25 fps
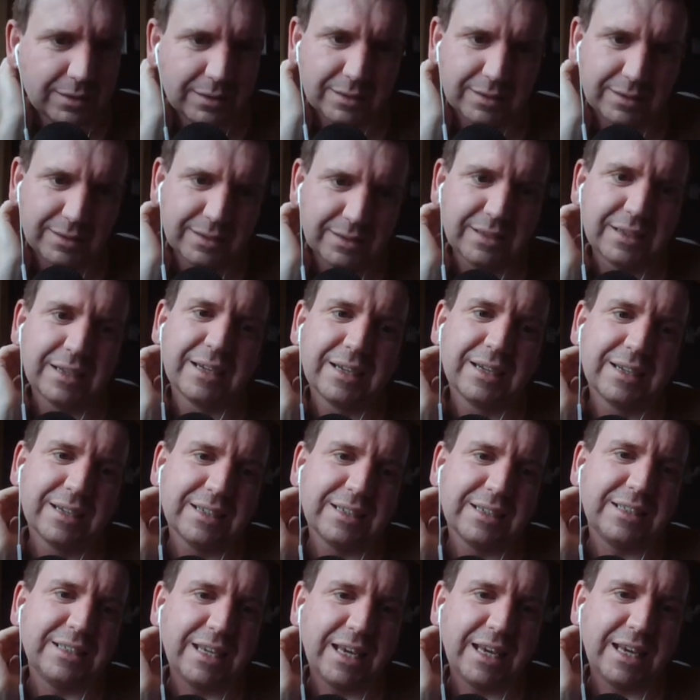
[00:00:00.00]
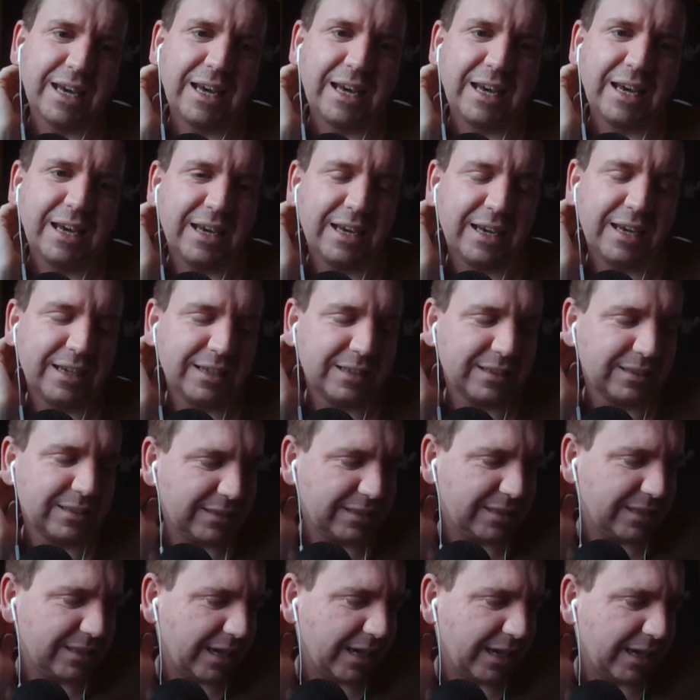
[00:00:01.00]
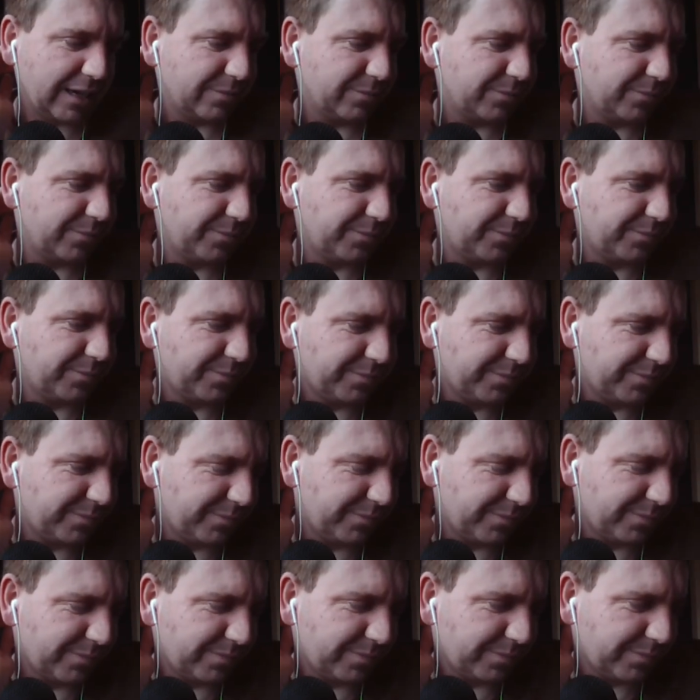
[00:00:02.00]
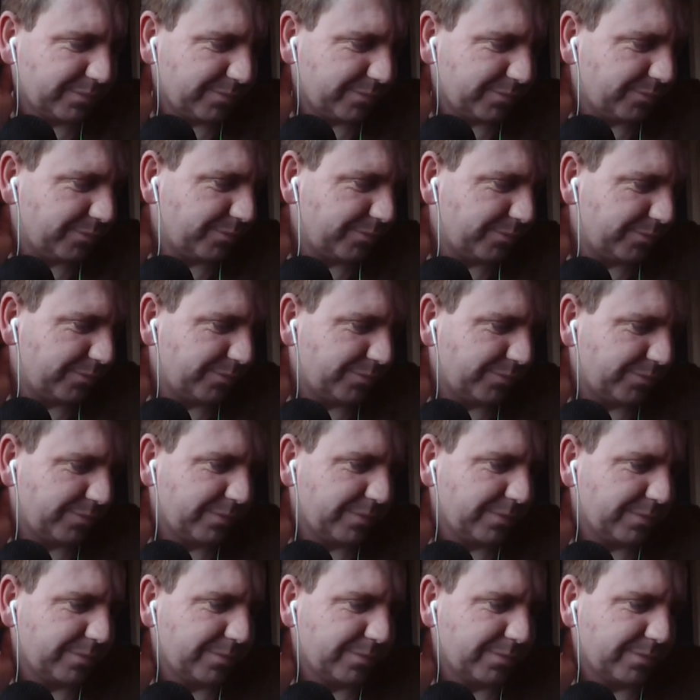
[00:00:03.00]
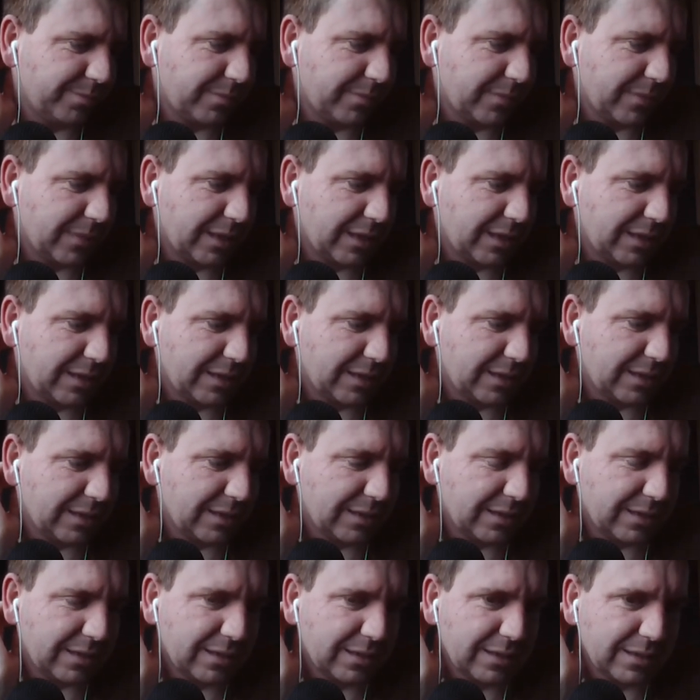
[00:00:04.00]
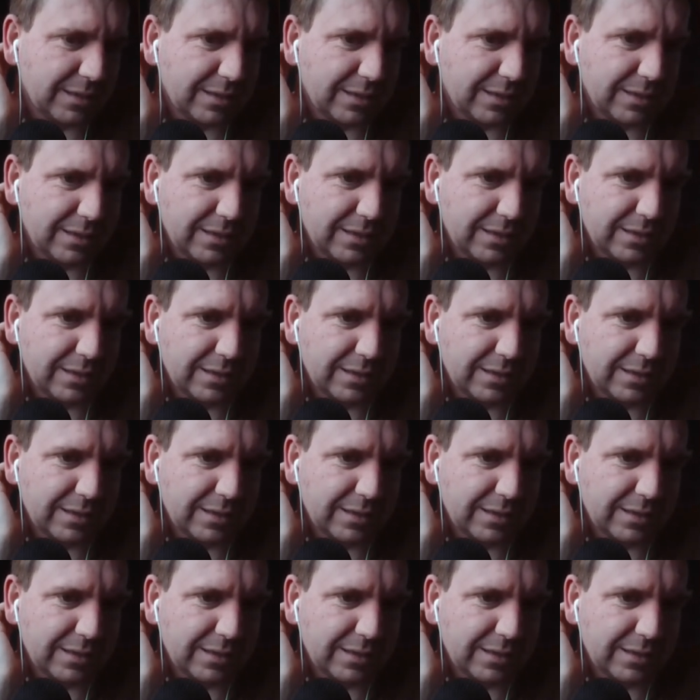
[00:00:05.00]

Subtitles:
The person shown says nothing.